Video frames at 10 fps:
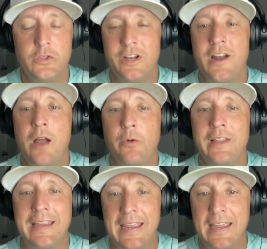They're not
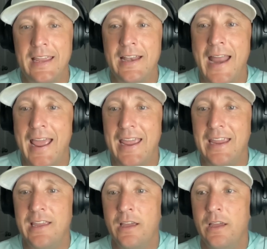really in
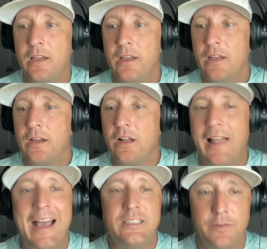a
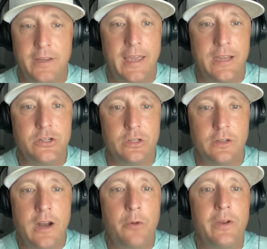classification.
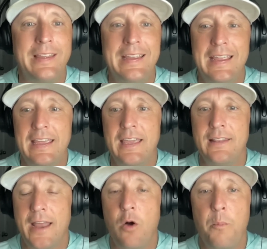They're not really in,
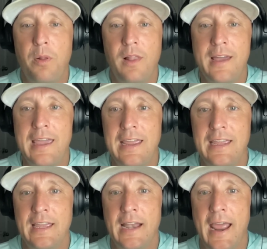they don't play
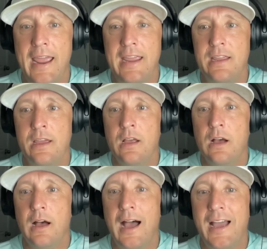in a
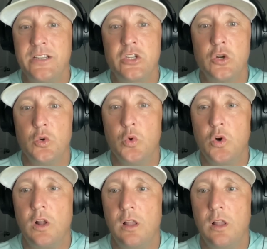high school